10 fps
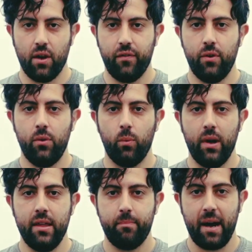often
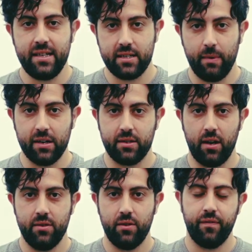with paste
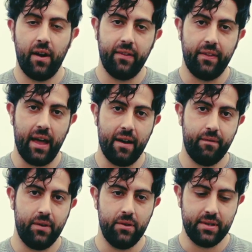tomatoes, you'll find that they have
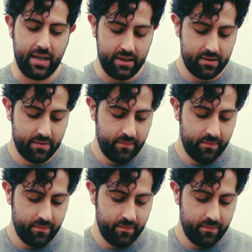few seeds.